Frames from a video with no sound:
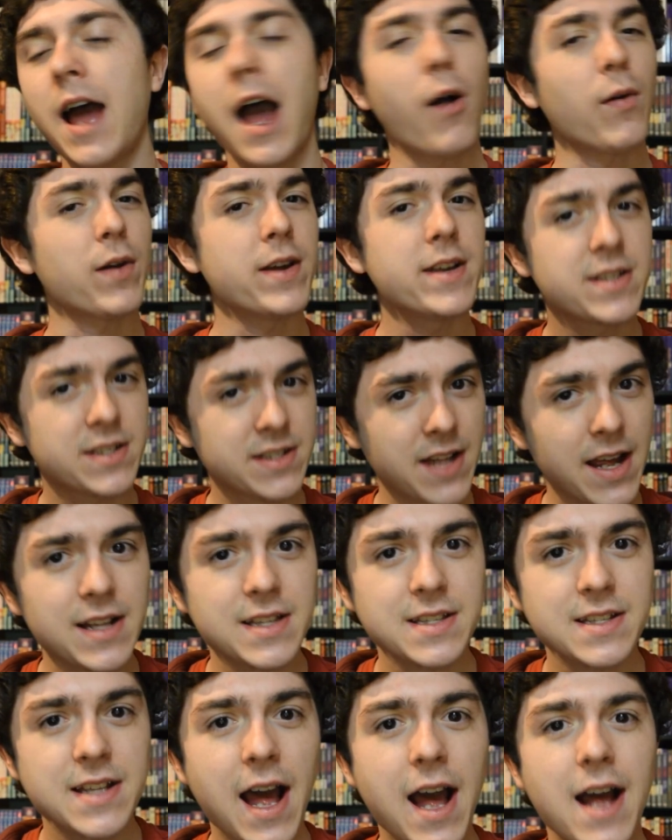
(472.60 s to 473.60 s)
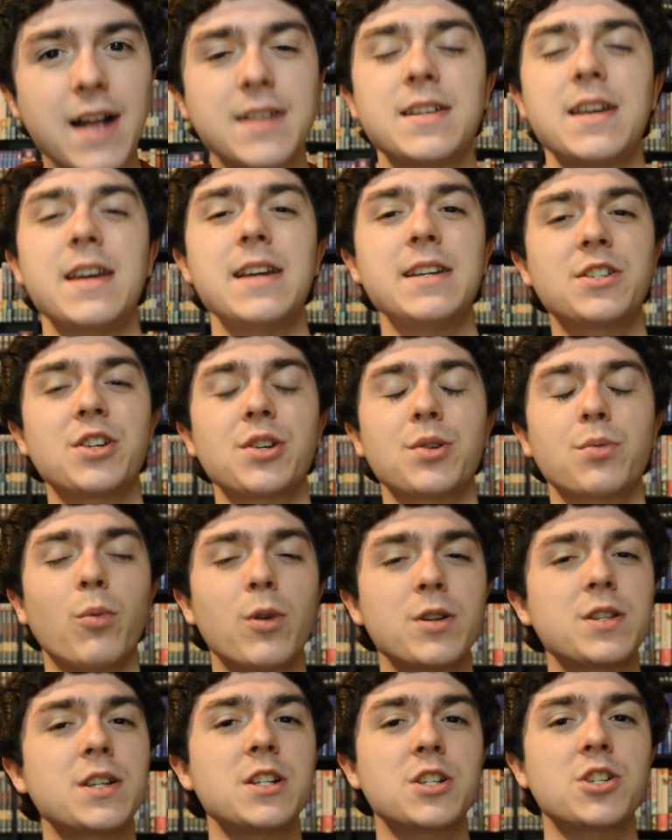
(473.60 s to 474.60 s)
how he states that, it just
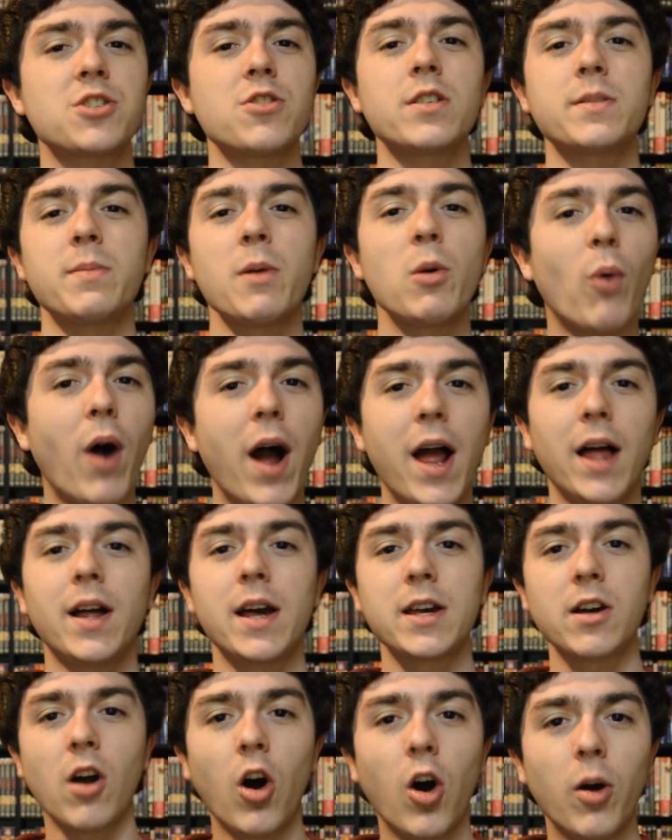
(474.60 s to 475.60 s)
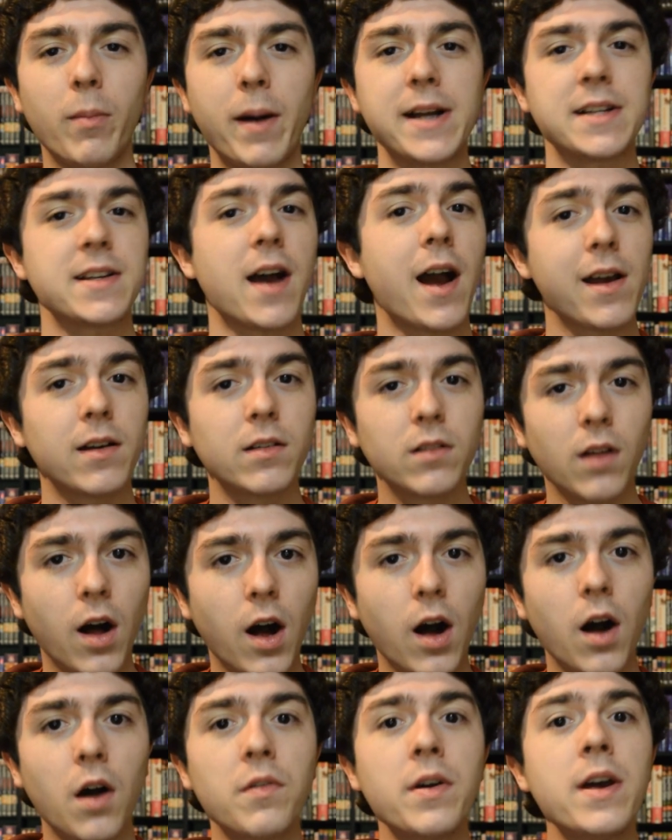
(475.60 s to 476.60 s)
once again shows me why I like All Might. I
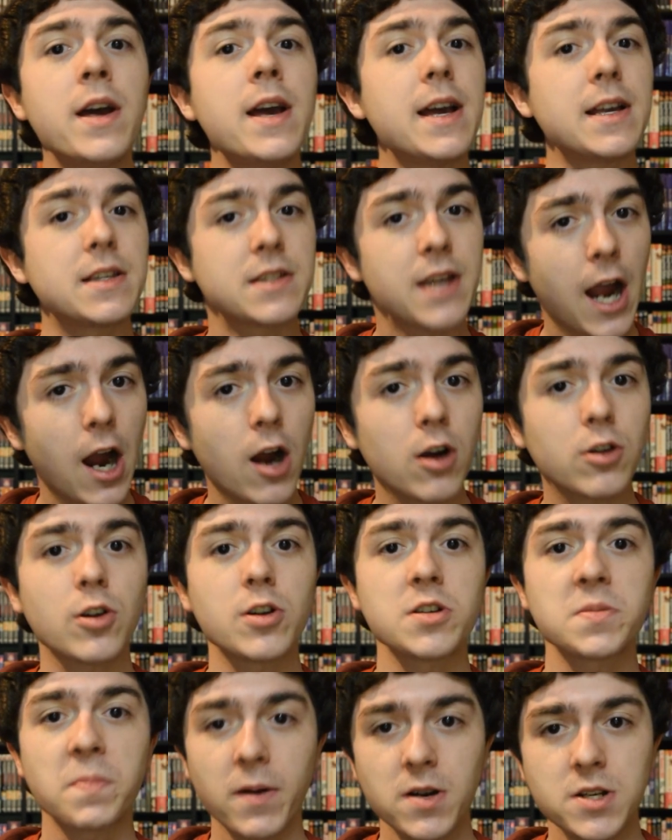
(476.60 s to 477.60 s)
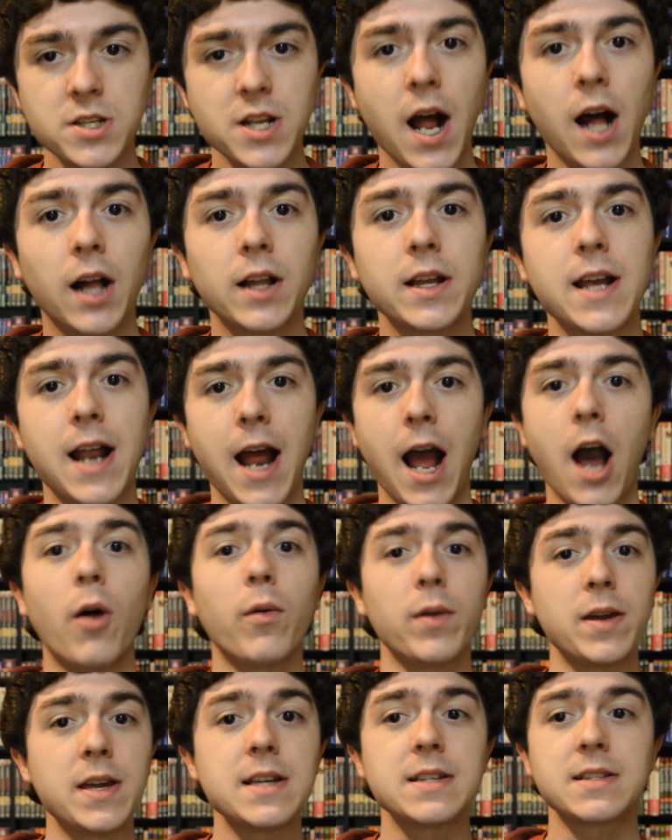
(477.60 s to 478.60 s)
love his character, his personality, and
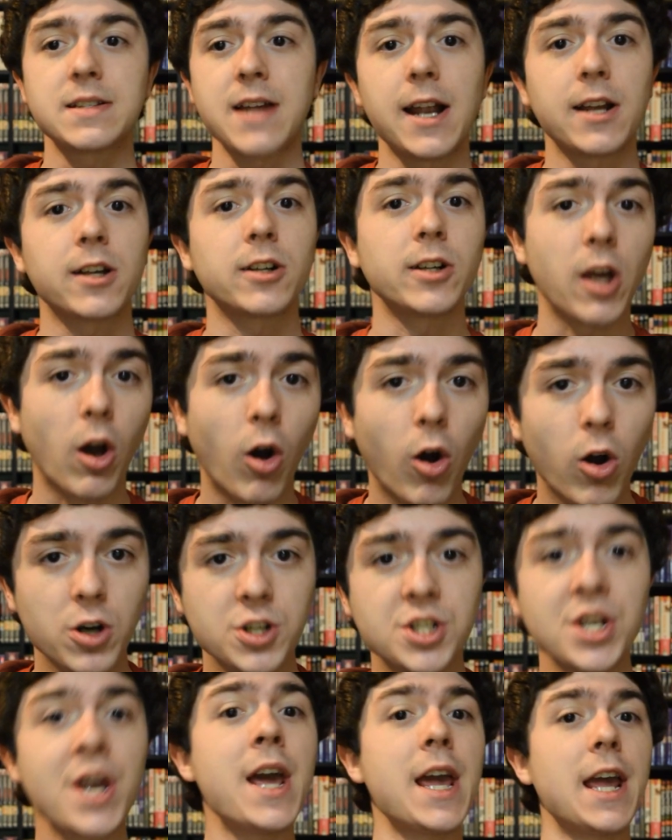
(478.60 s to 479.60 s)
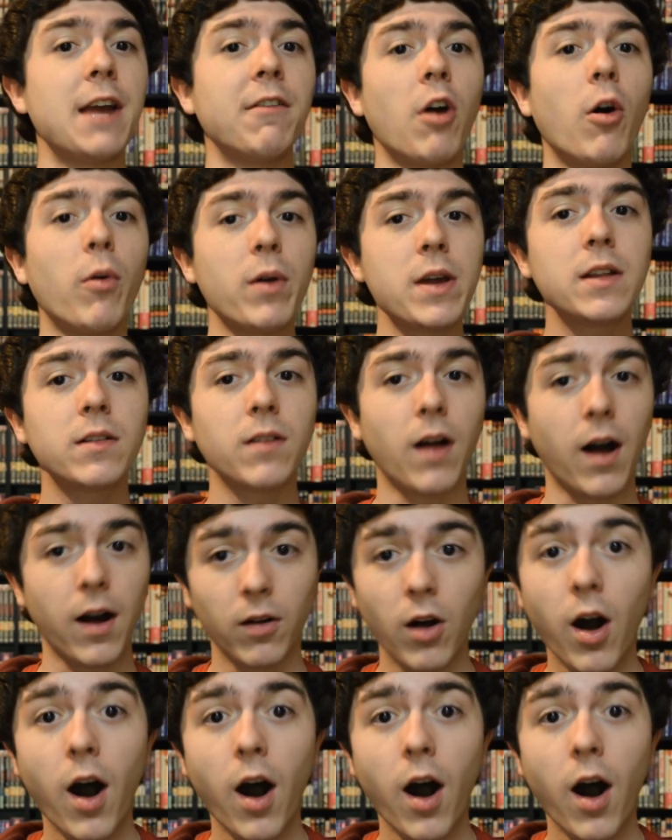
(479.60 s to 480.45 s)
how he is technically harsh. Even though he lo-